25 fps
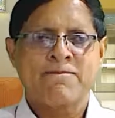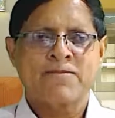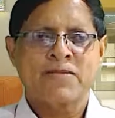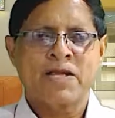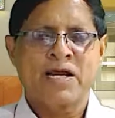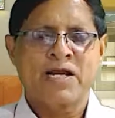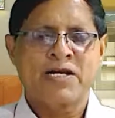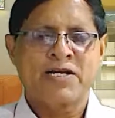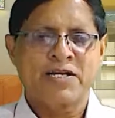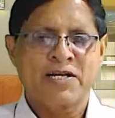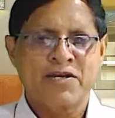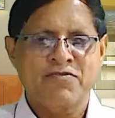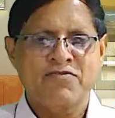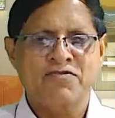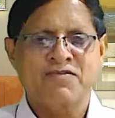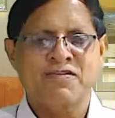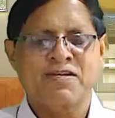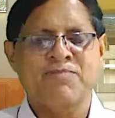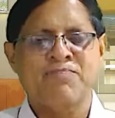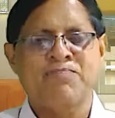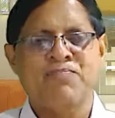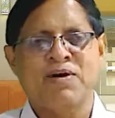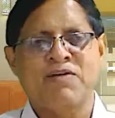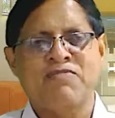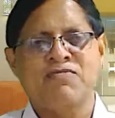And give
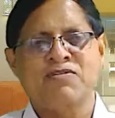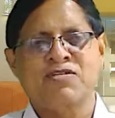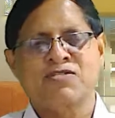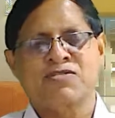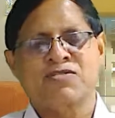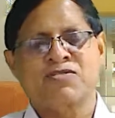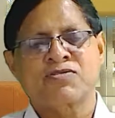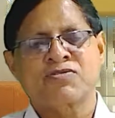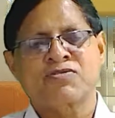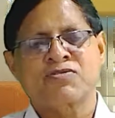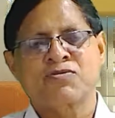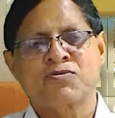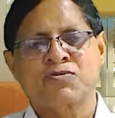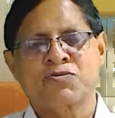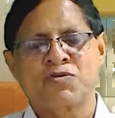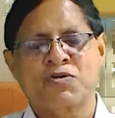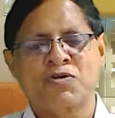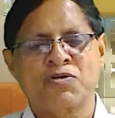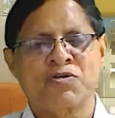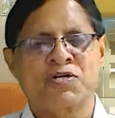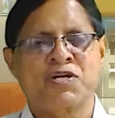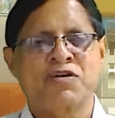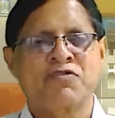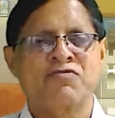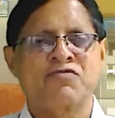some powers. You
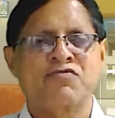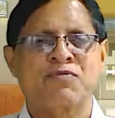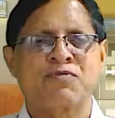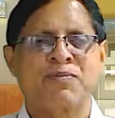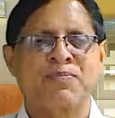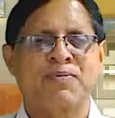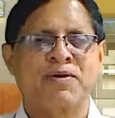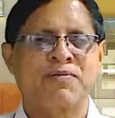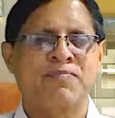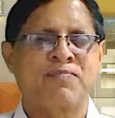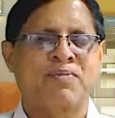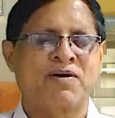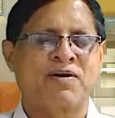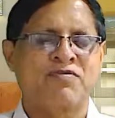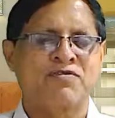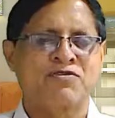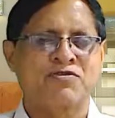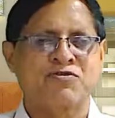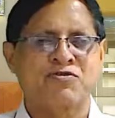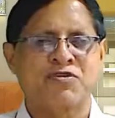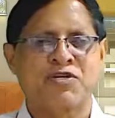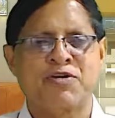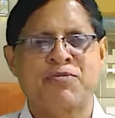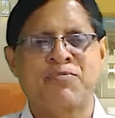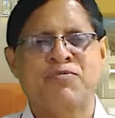won't give sweeping powers
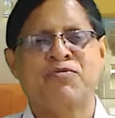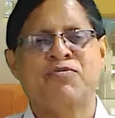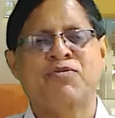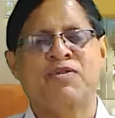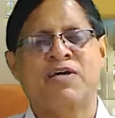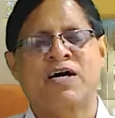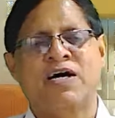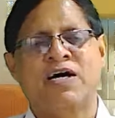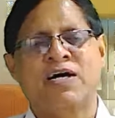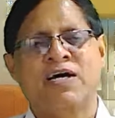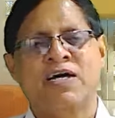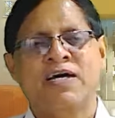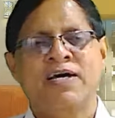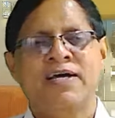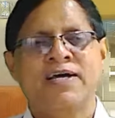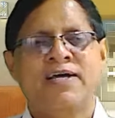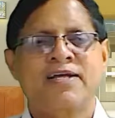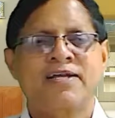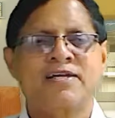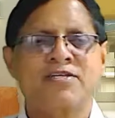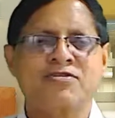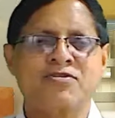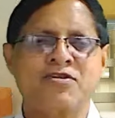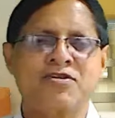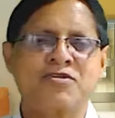to remove the
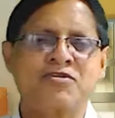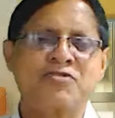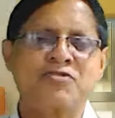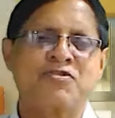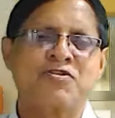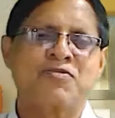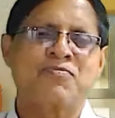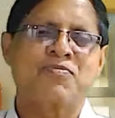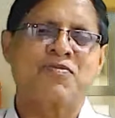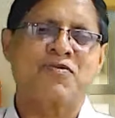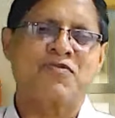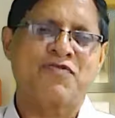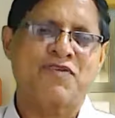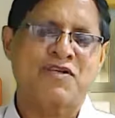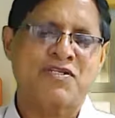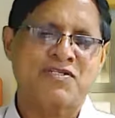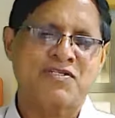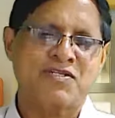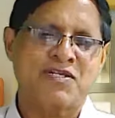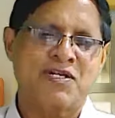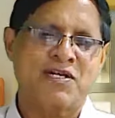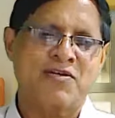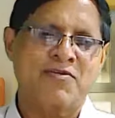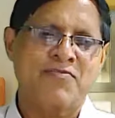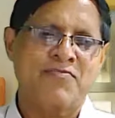resolution
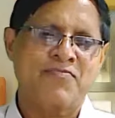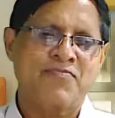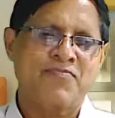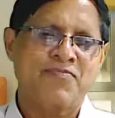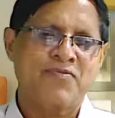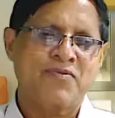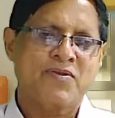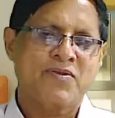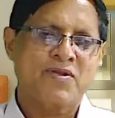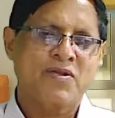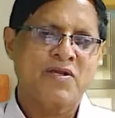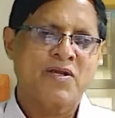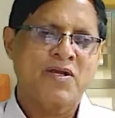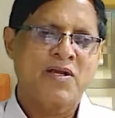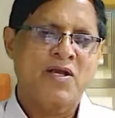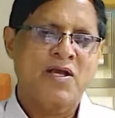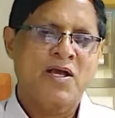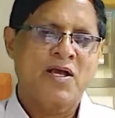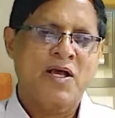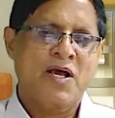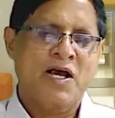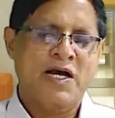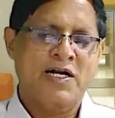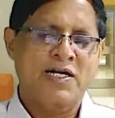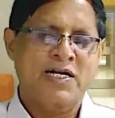professional.
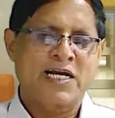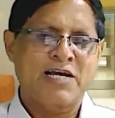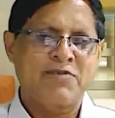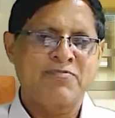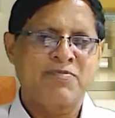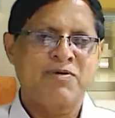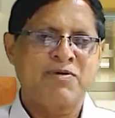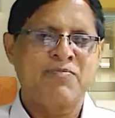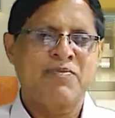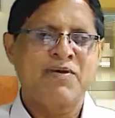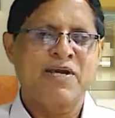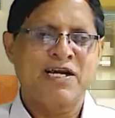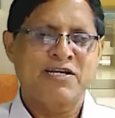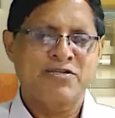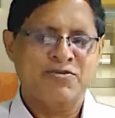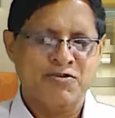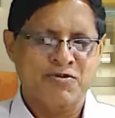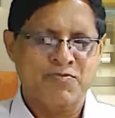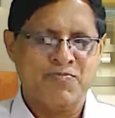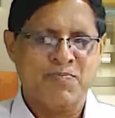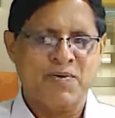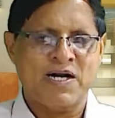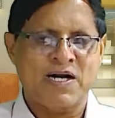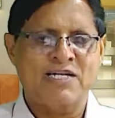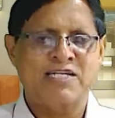And IBBI
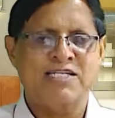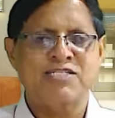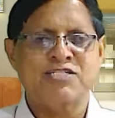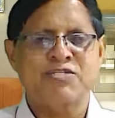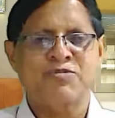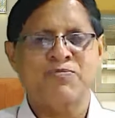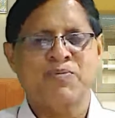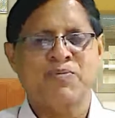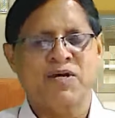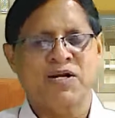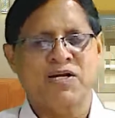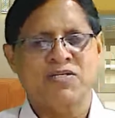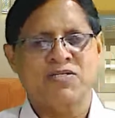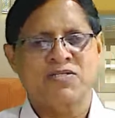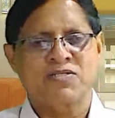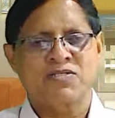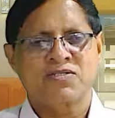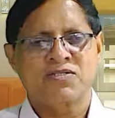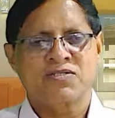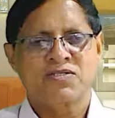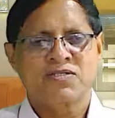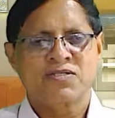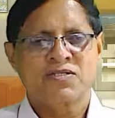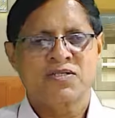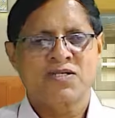should participate,
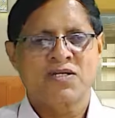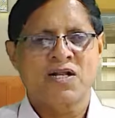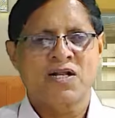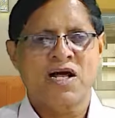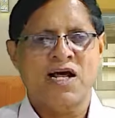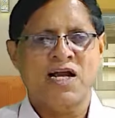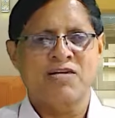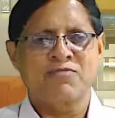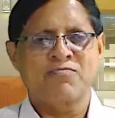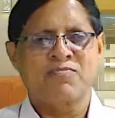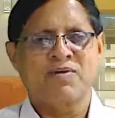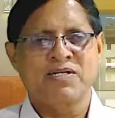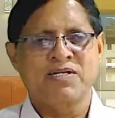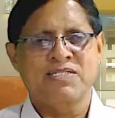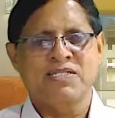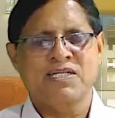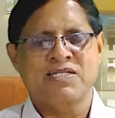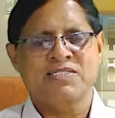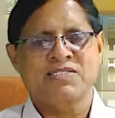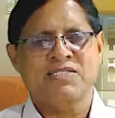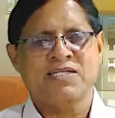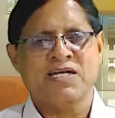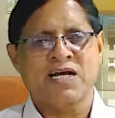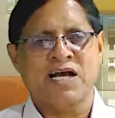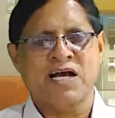not by
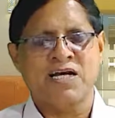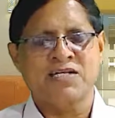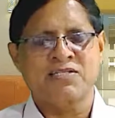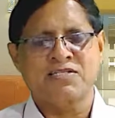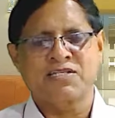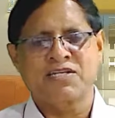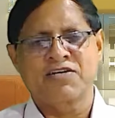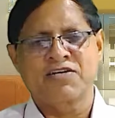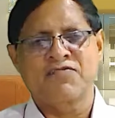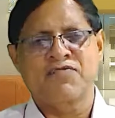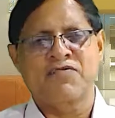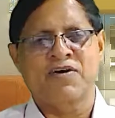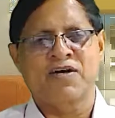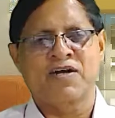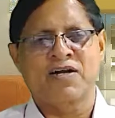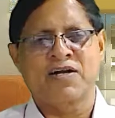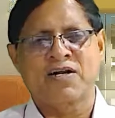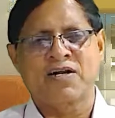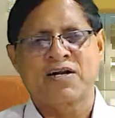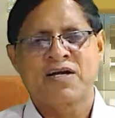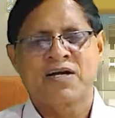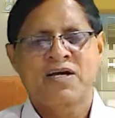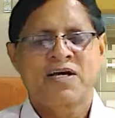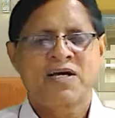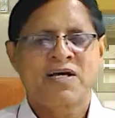just asking
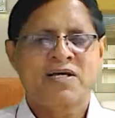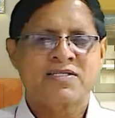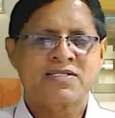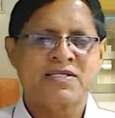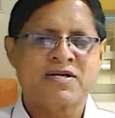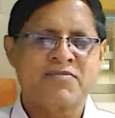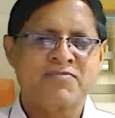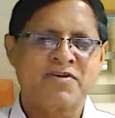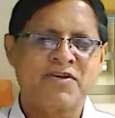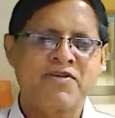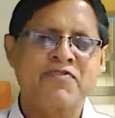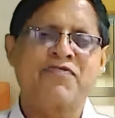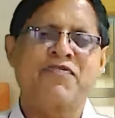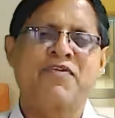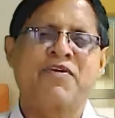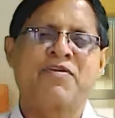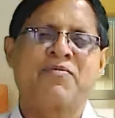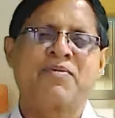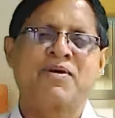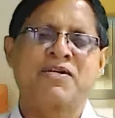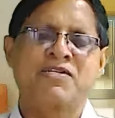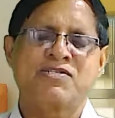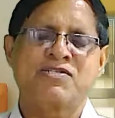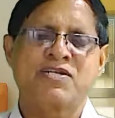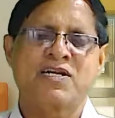for some
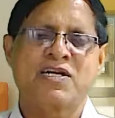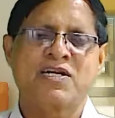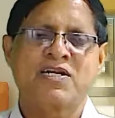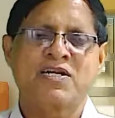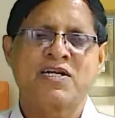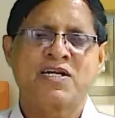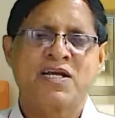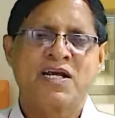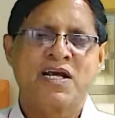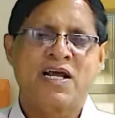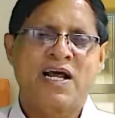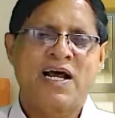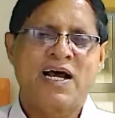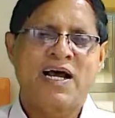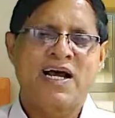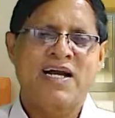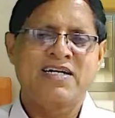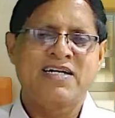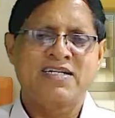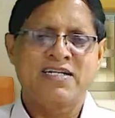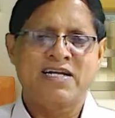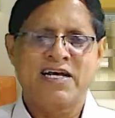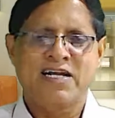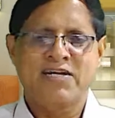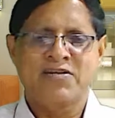information
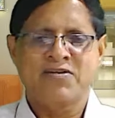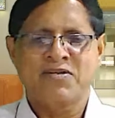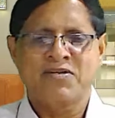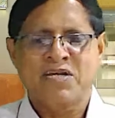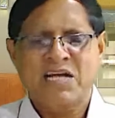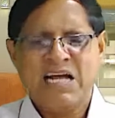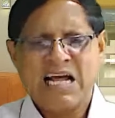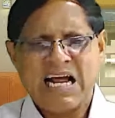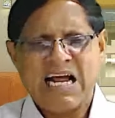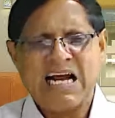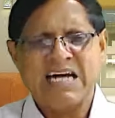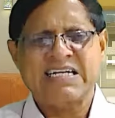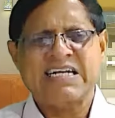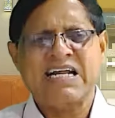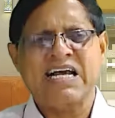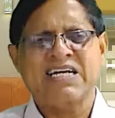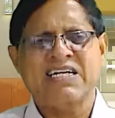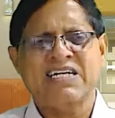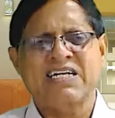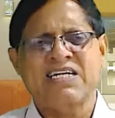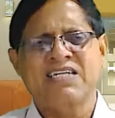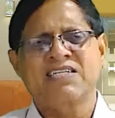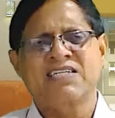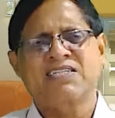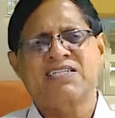and then
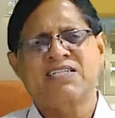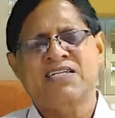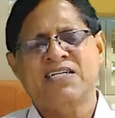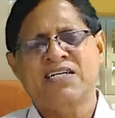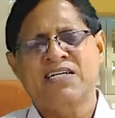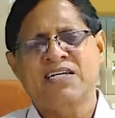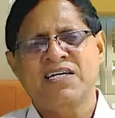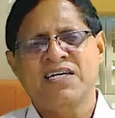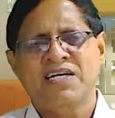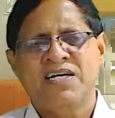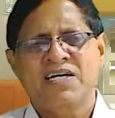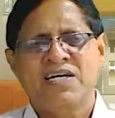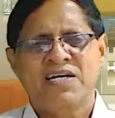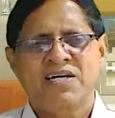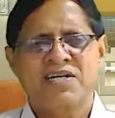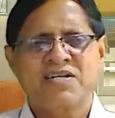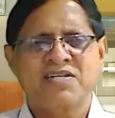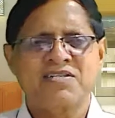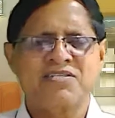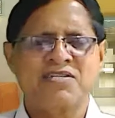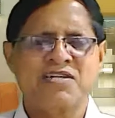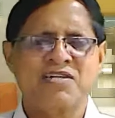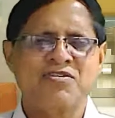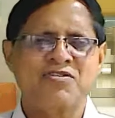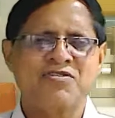attacking the
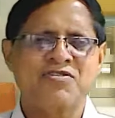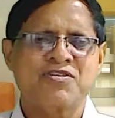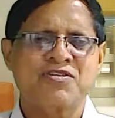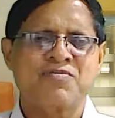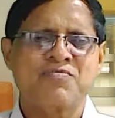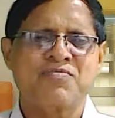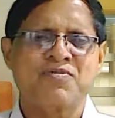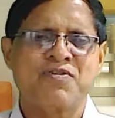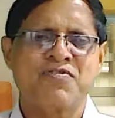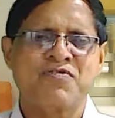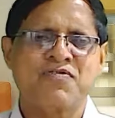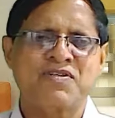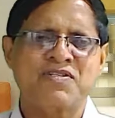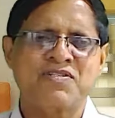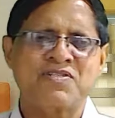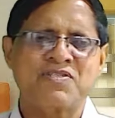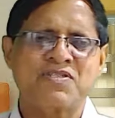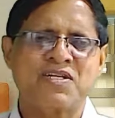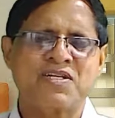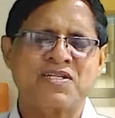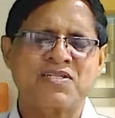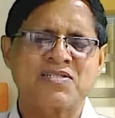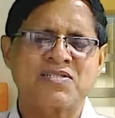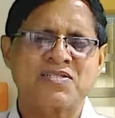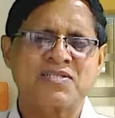resolution
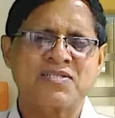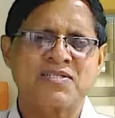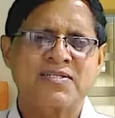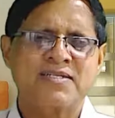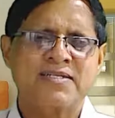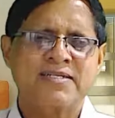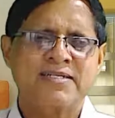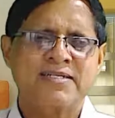professionals.